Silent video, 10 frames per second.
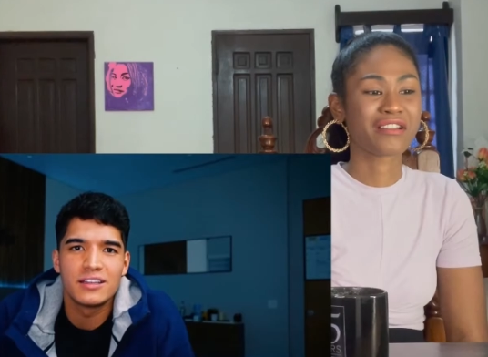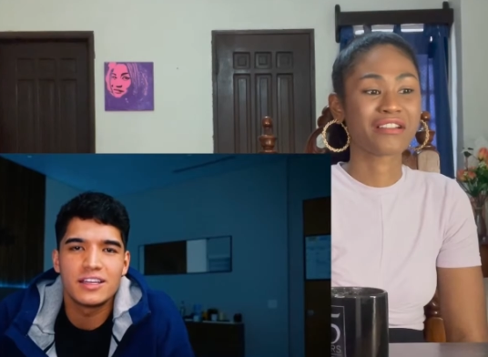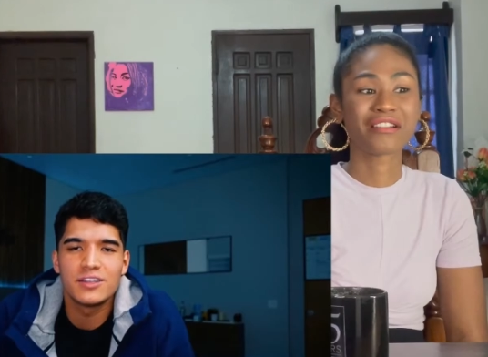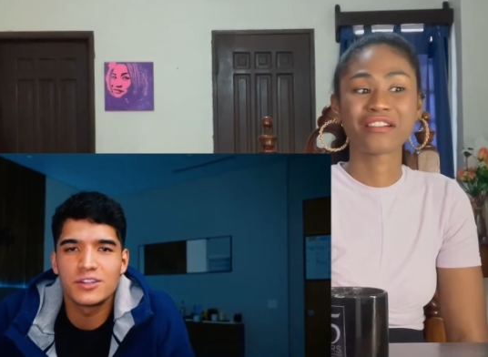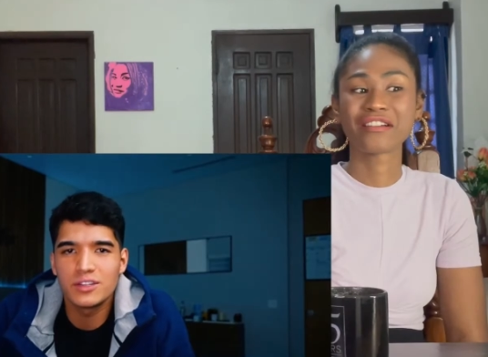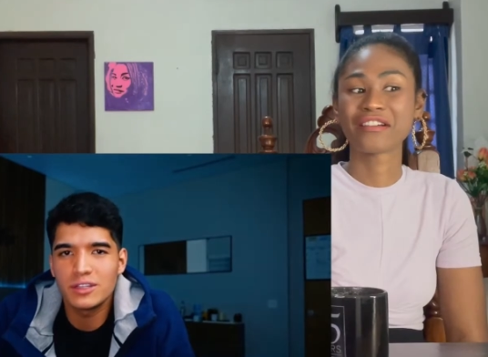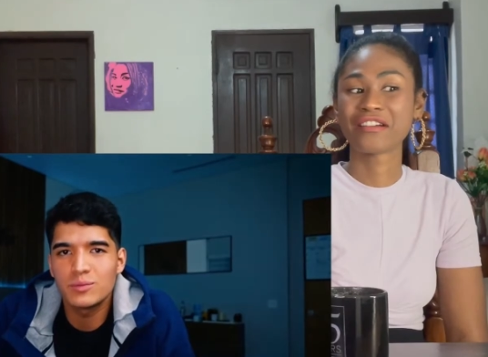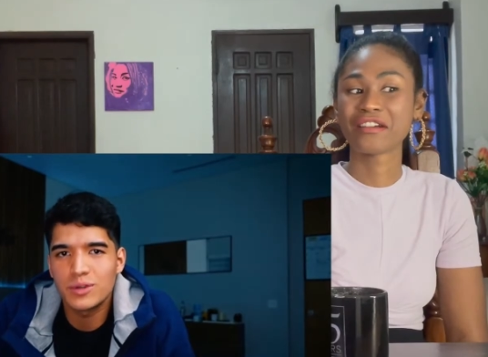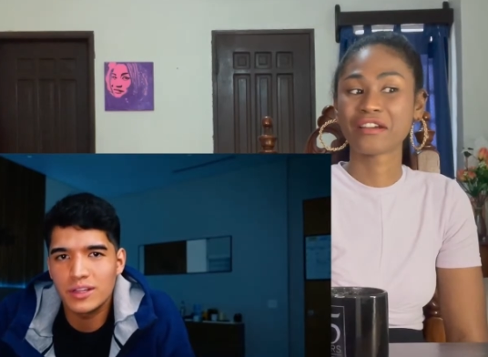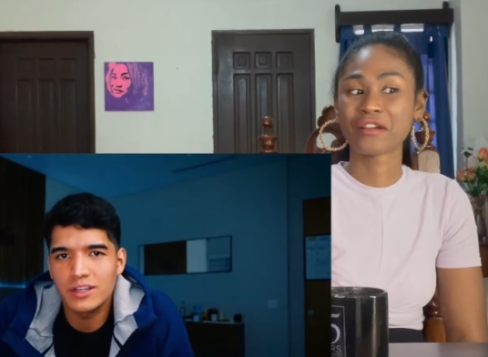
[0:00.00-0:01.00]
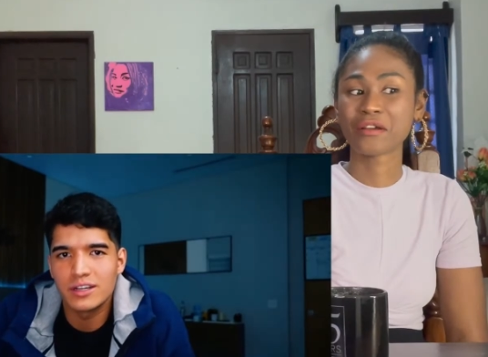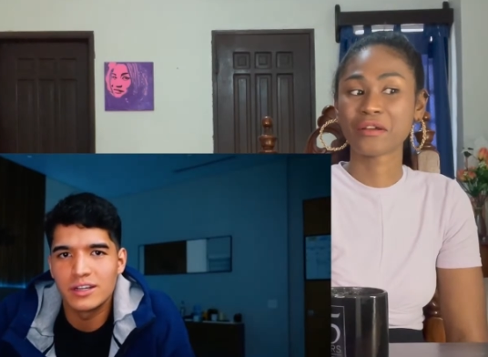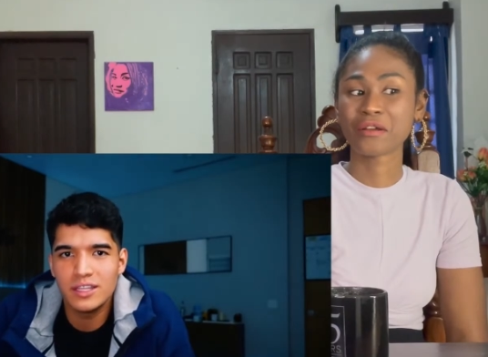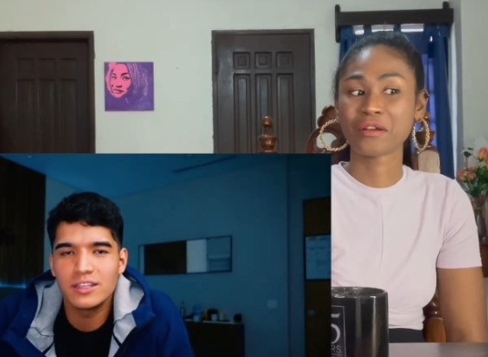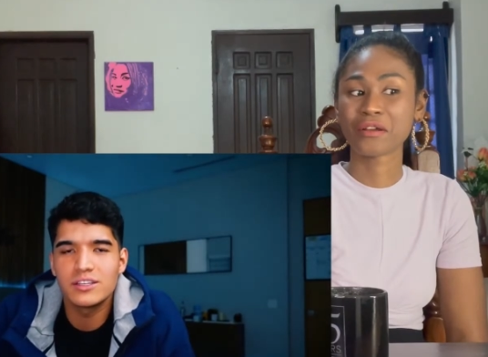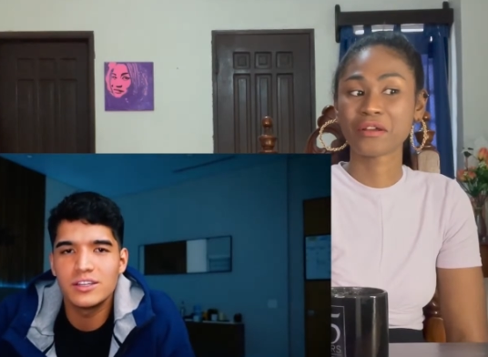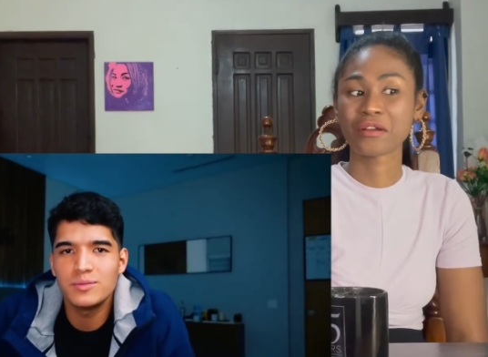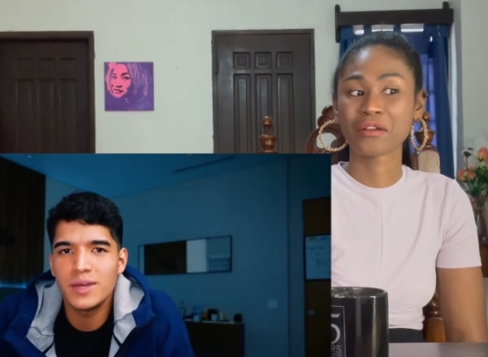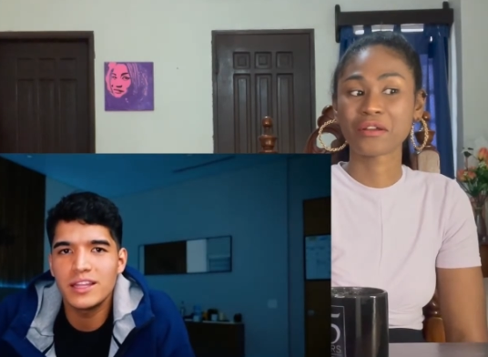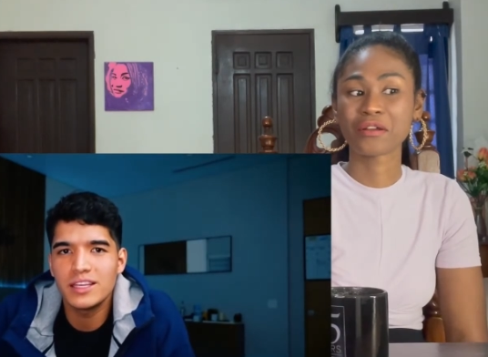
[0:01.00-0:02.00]
Speaker 1: that your little brother, being the
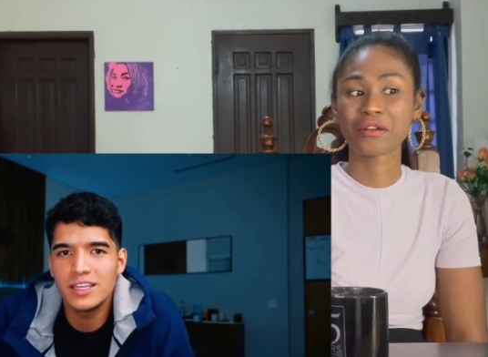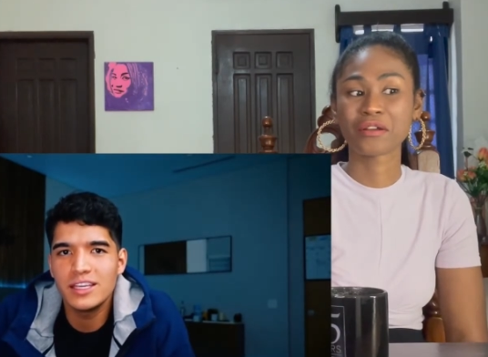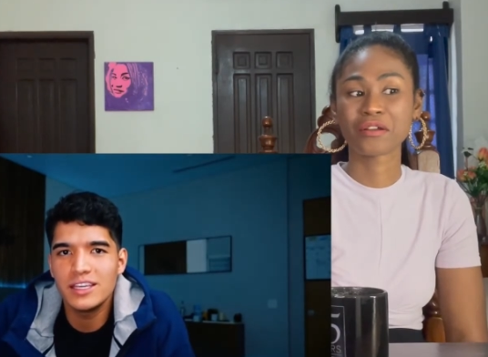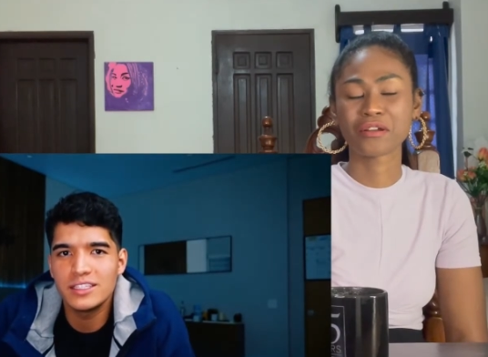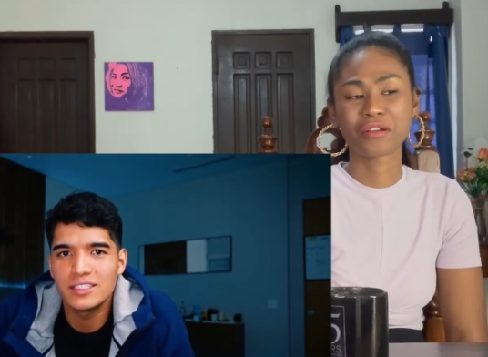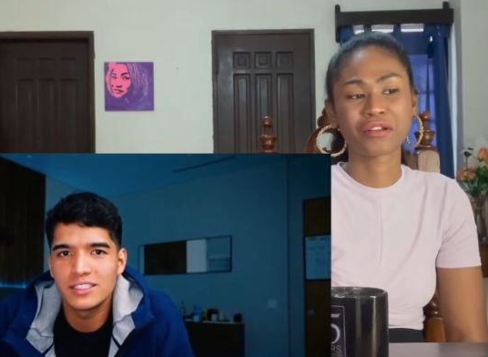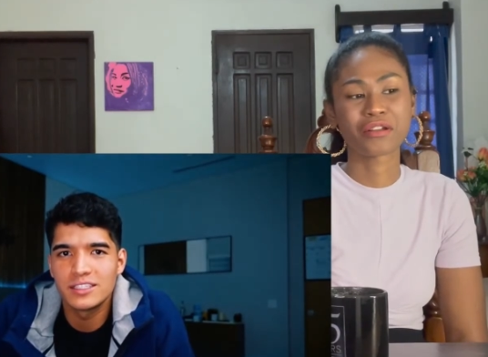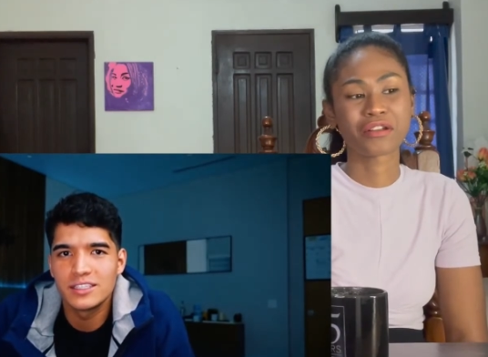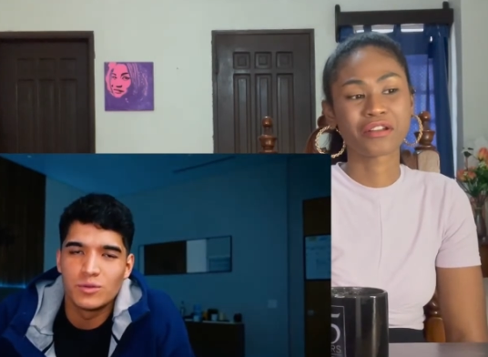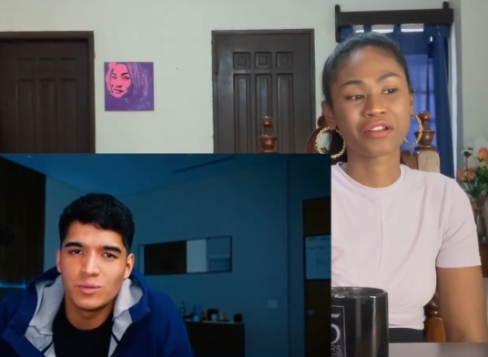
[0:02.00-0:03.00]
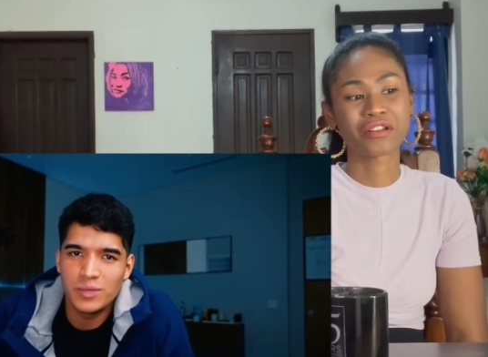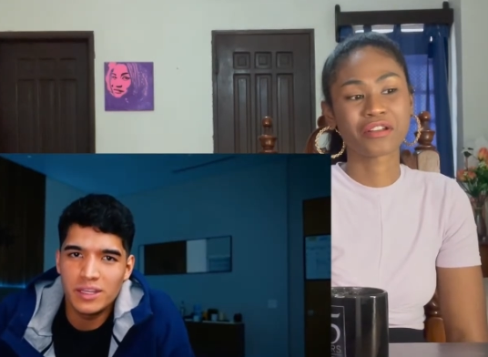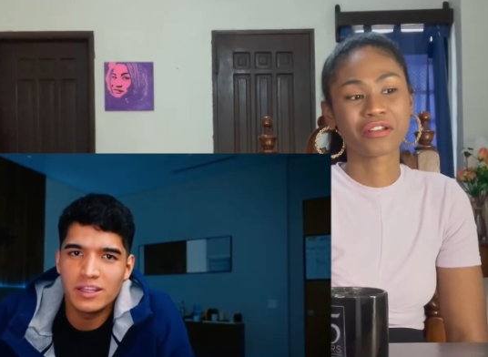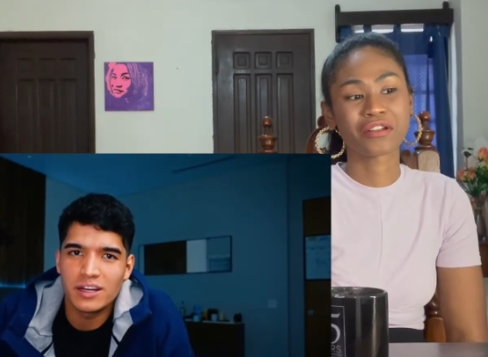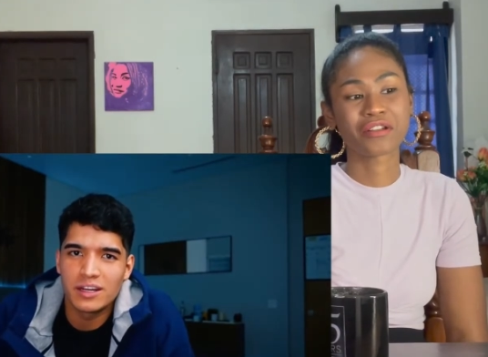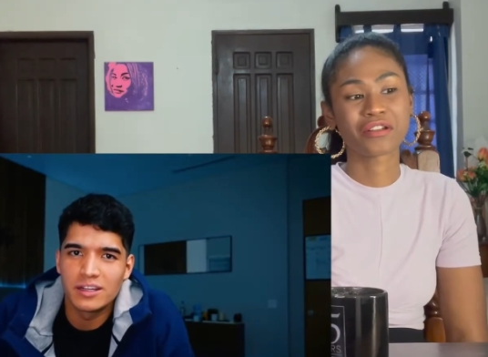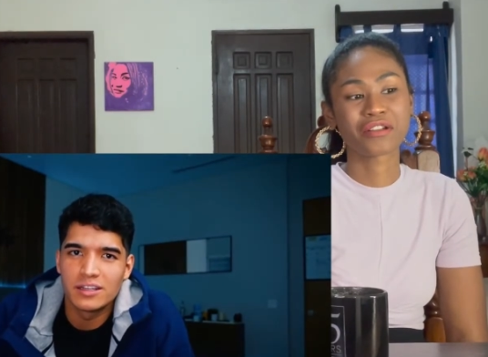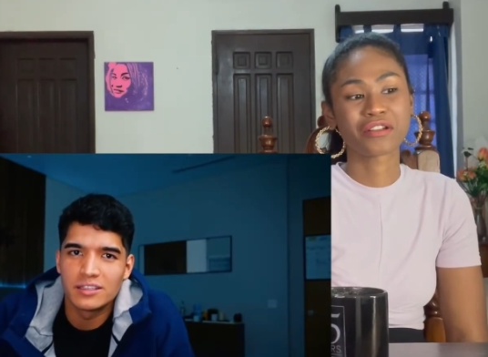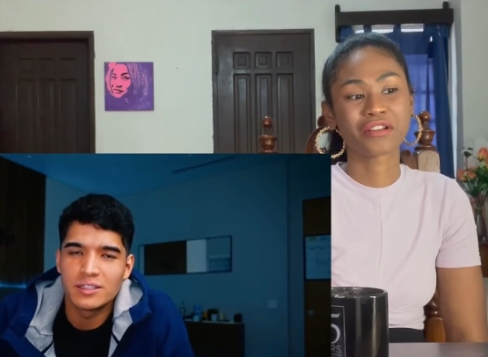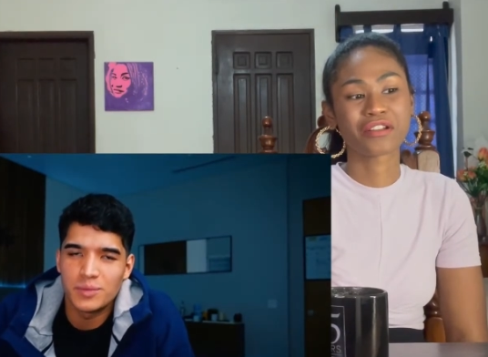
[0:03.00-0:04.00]
good man that he is, will be there
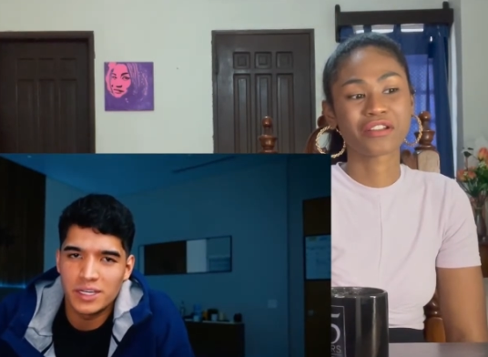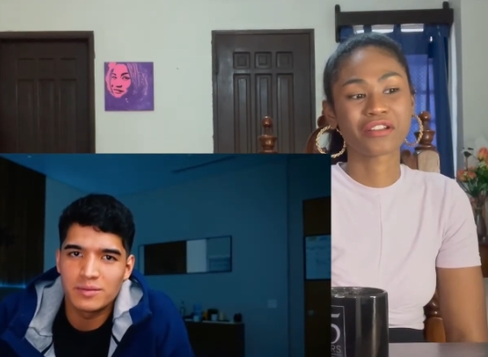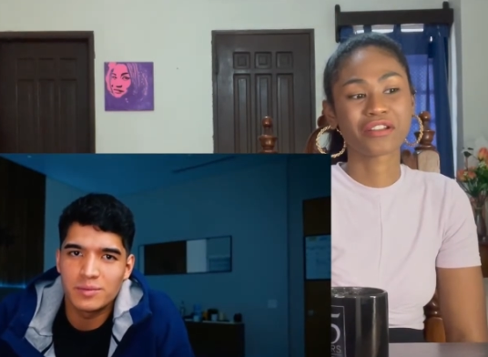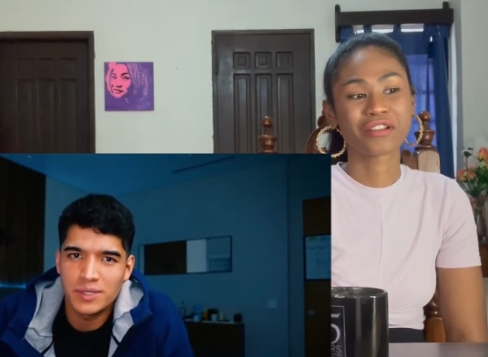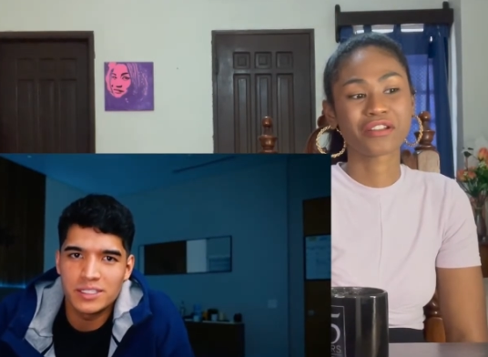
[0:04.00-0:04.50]
to pick up the